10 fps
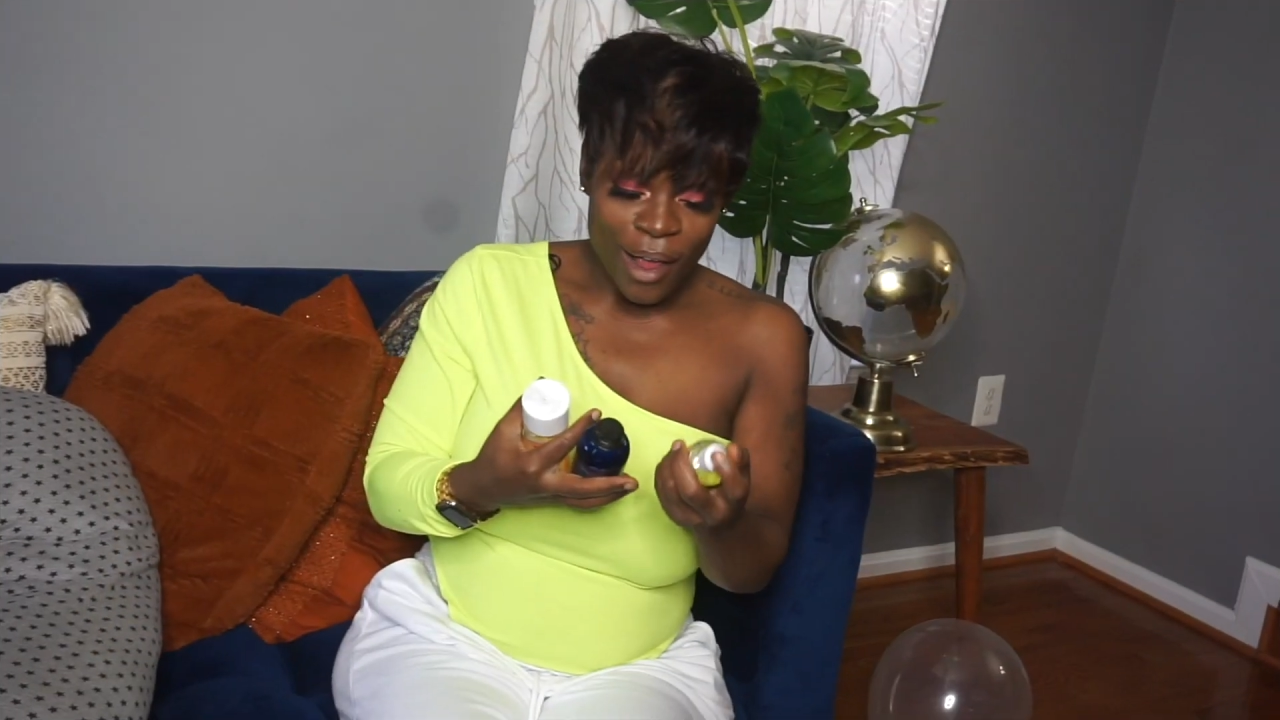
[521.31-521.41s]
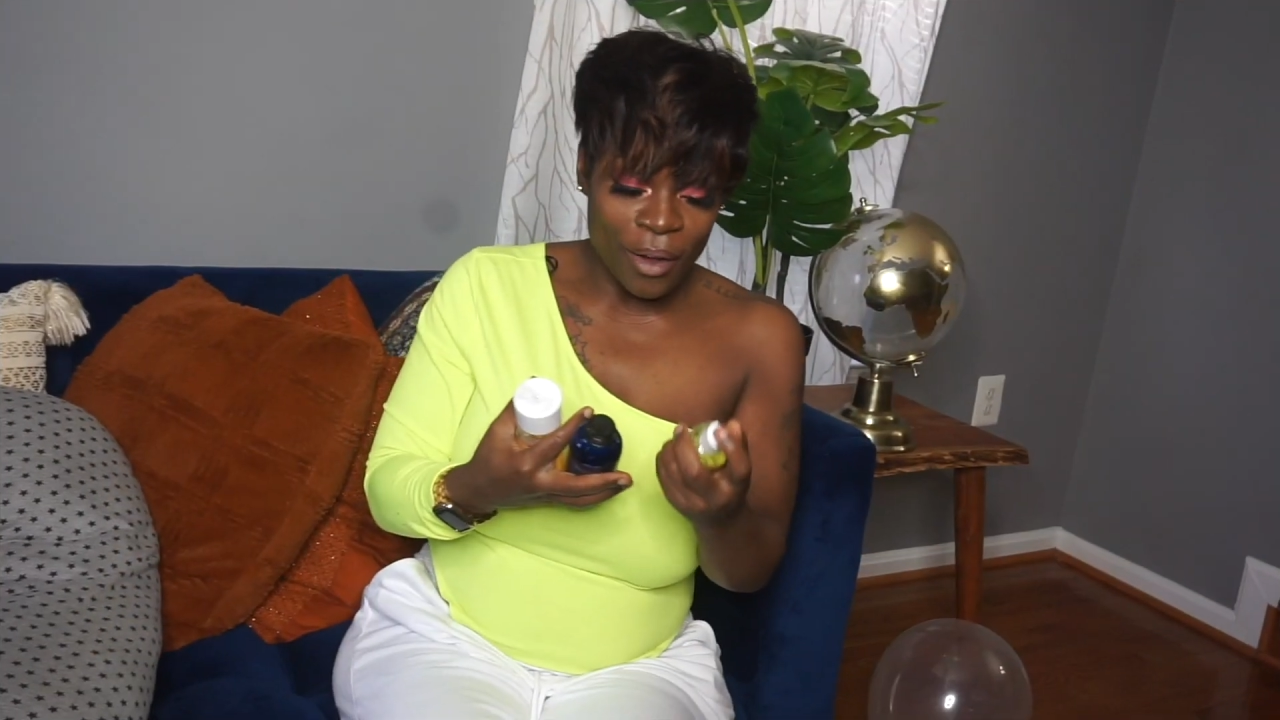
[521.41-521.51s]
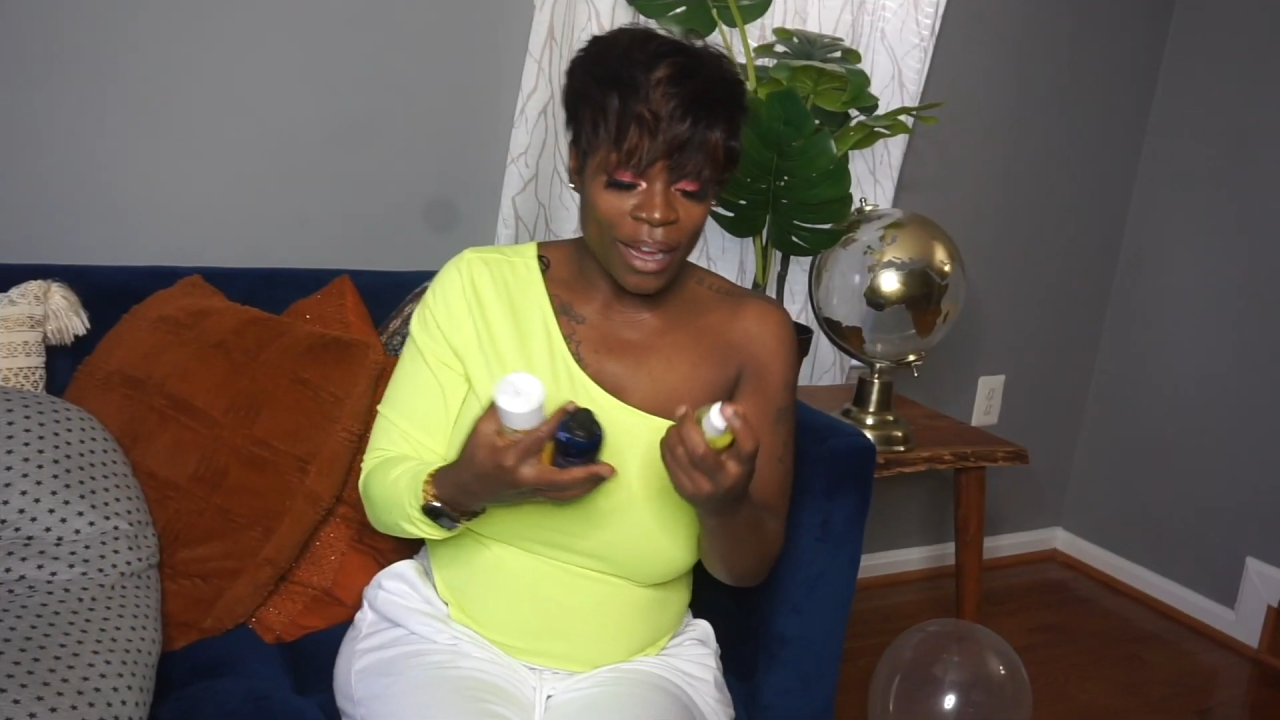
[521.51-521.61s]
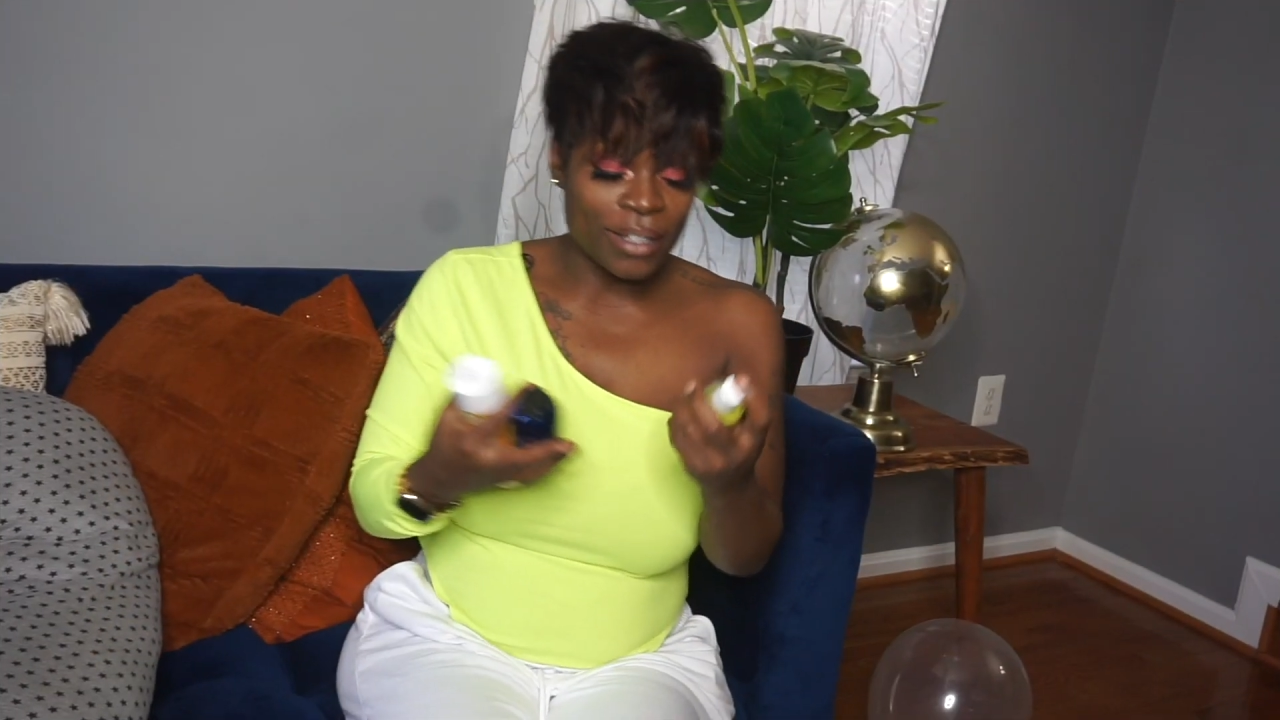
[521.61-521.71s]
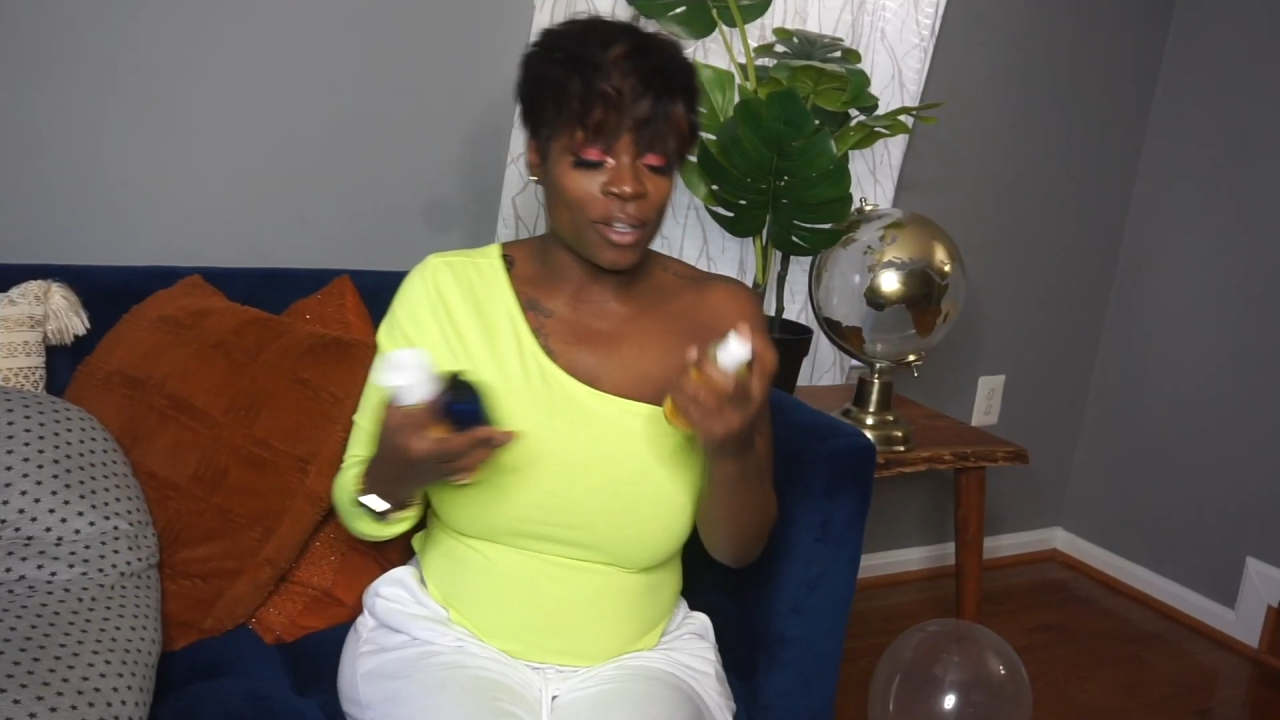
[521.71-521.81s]

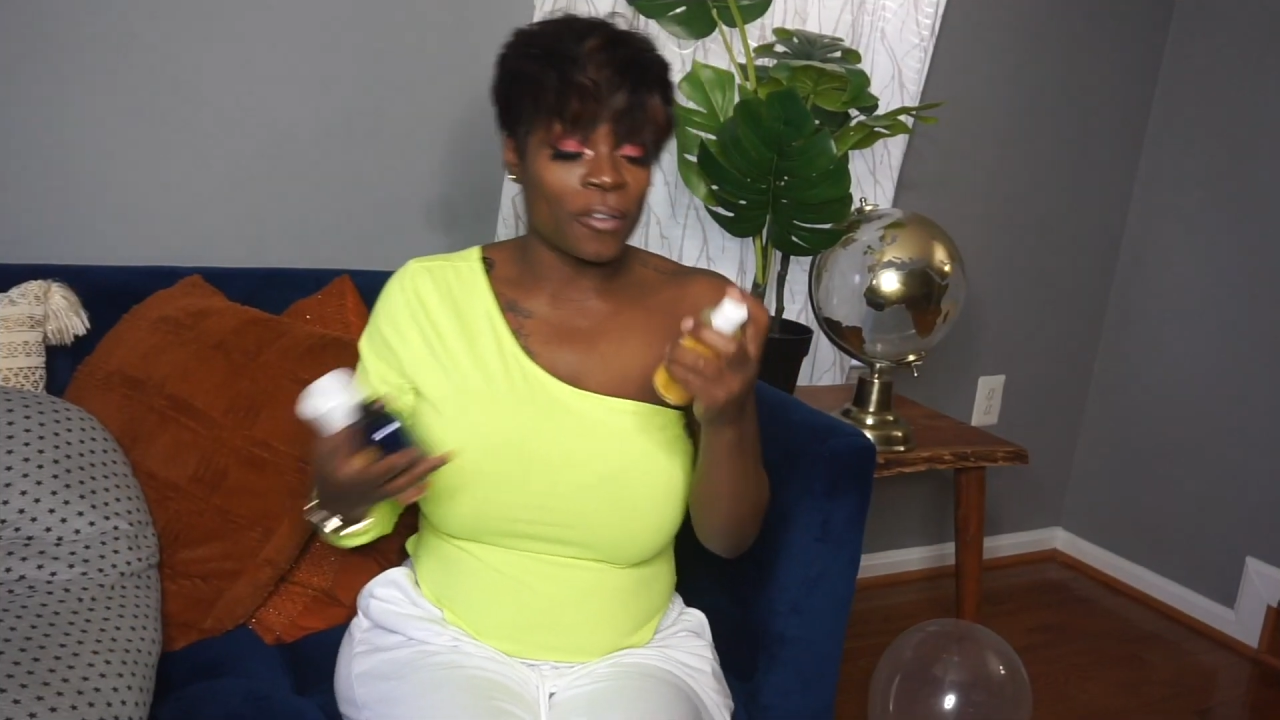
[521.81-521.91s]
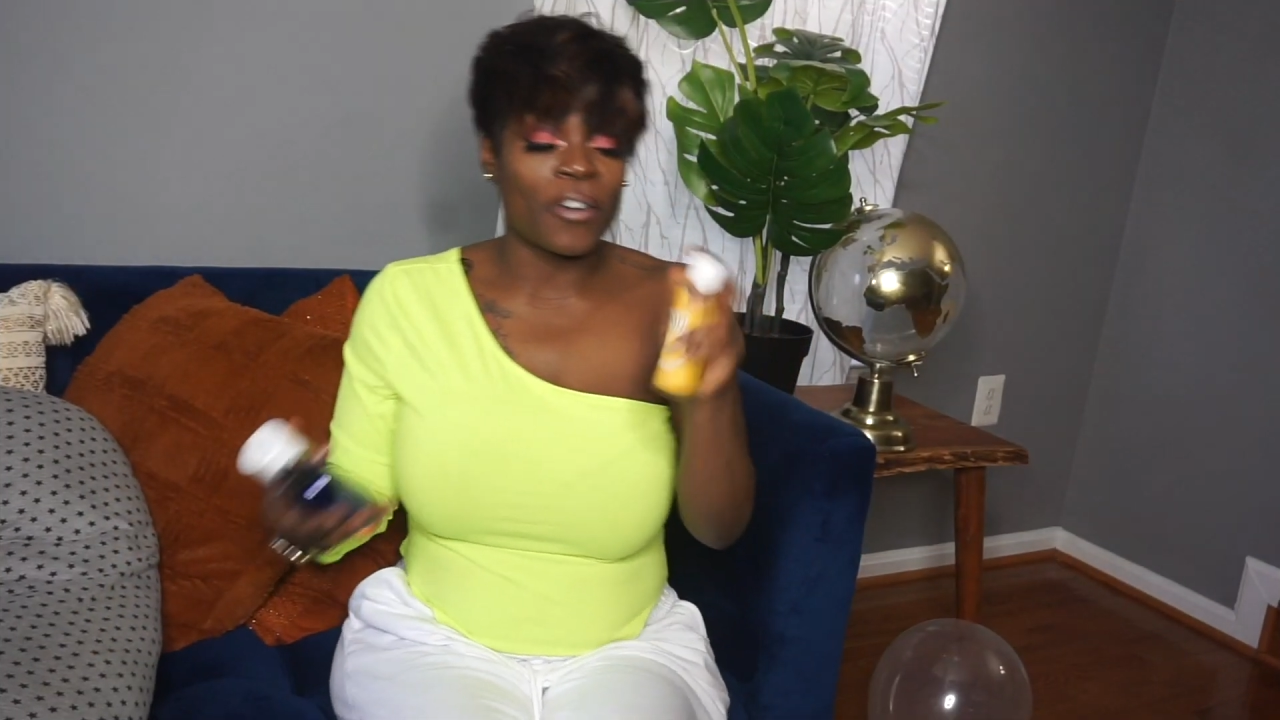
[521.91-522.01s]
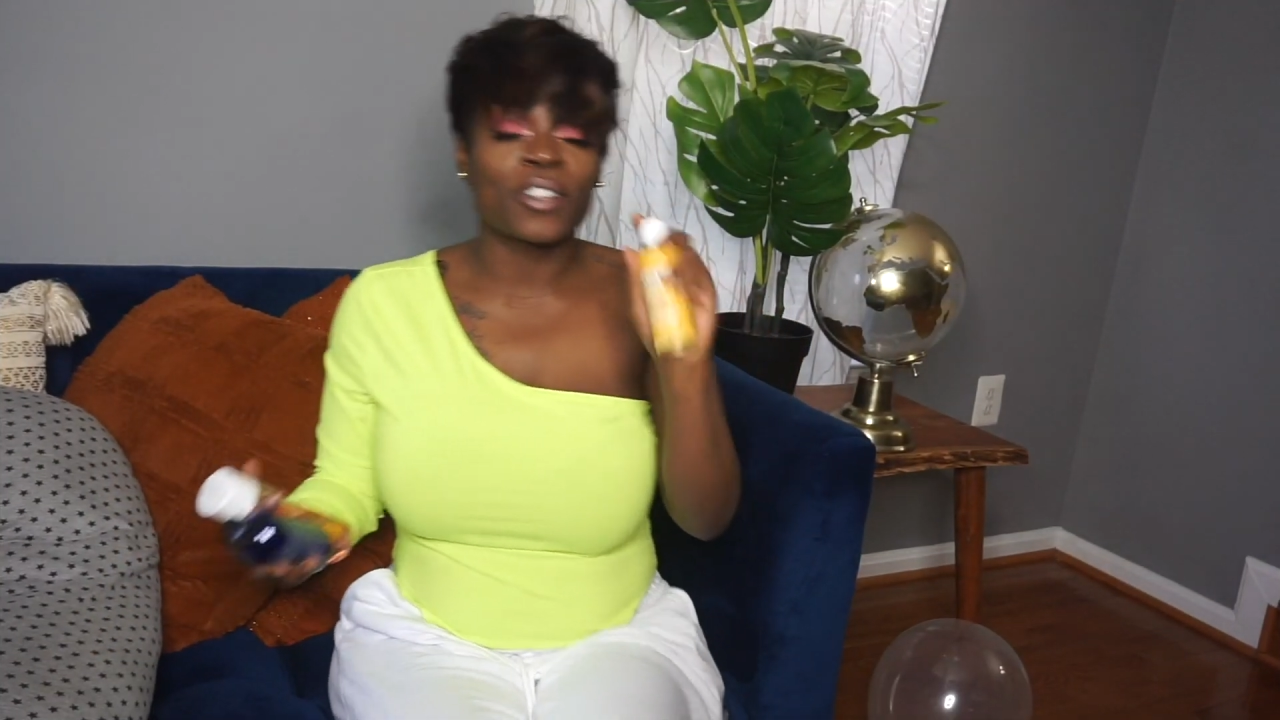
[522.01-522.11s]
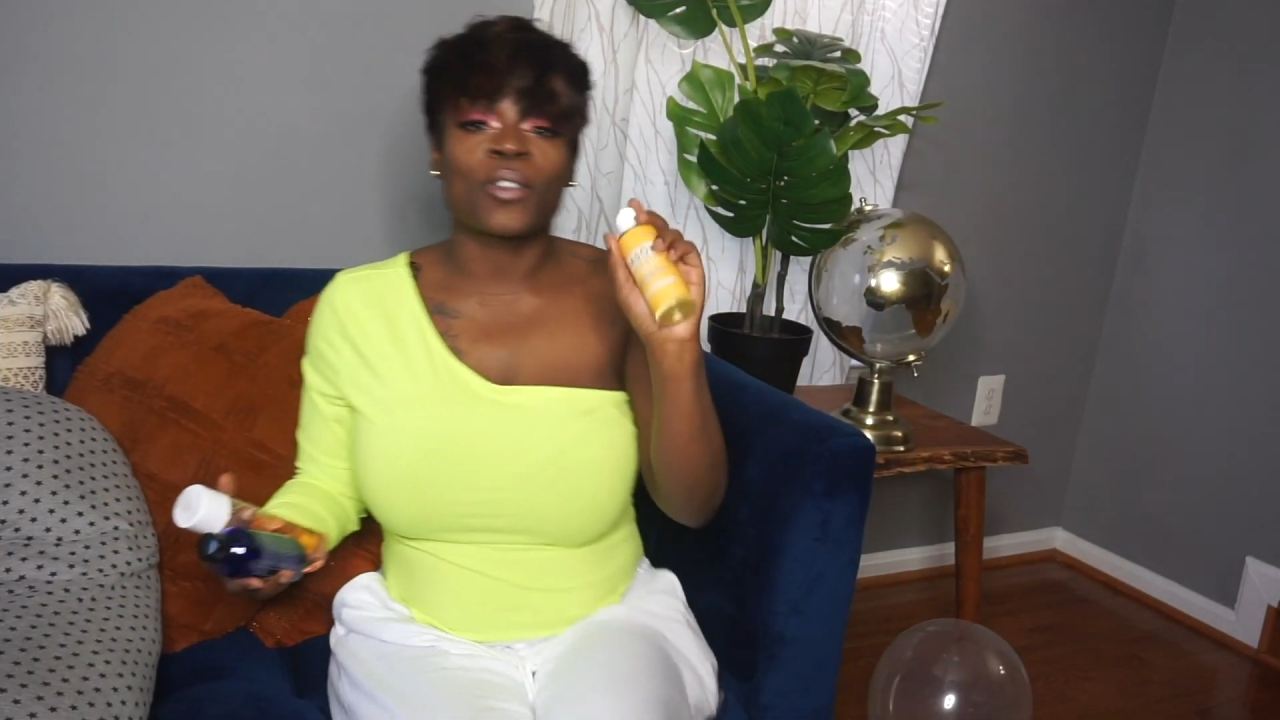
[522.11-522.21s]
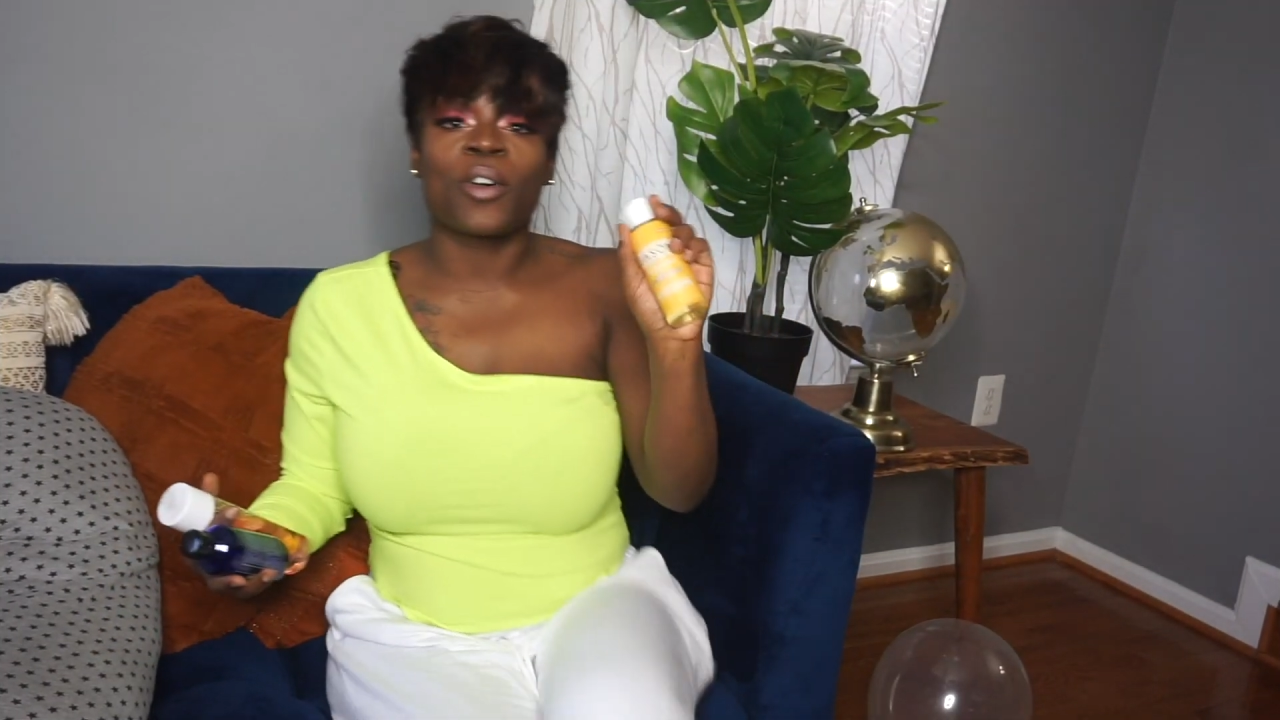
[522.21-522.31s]
Okay, so the first